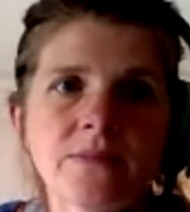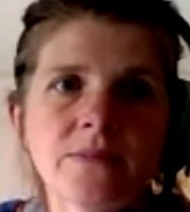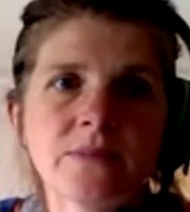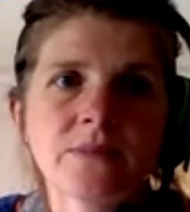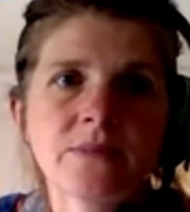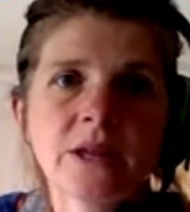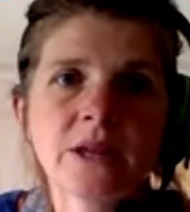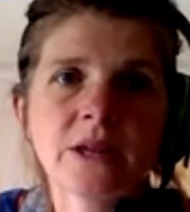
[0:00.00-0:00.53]

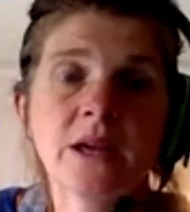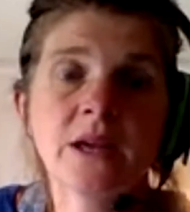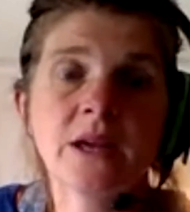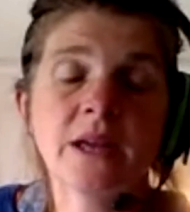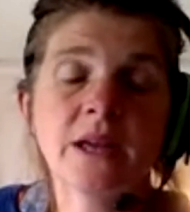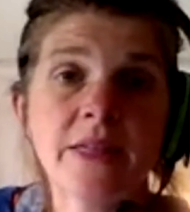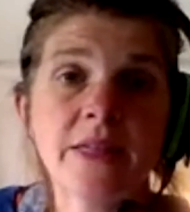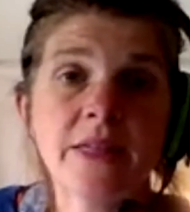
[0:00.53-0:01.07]
Juliet
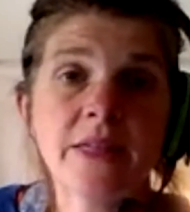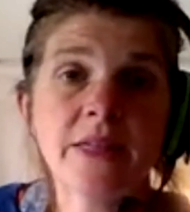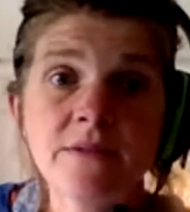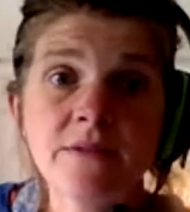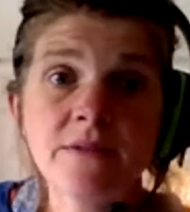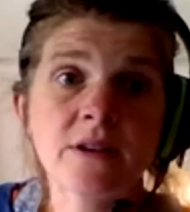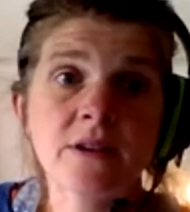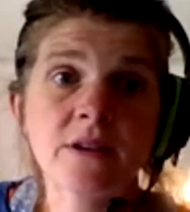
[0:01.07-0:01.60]
there
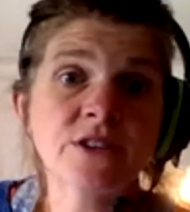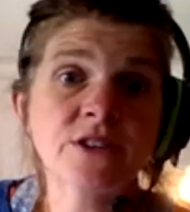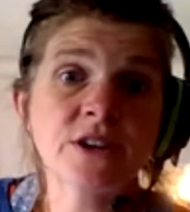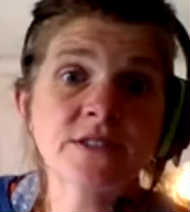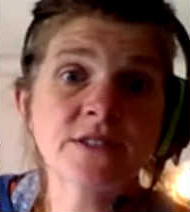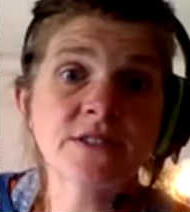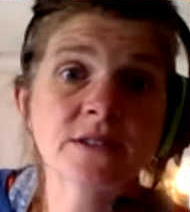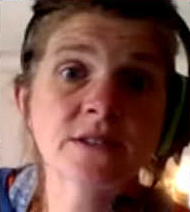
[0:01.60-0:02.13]
ask. Sorry,
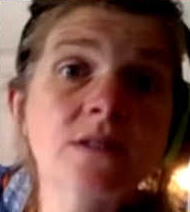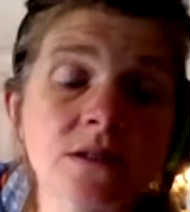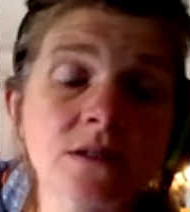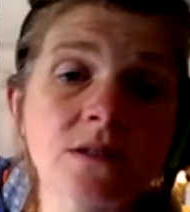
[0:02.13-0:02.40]
go ahead if you're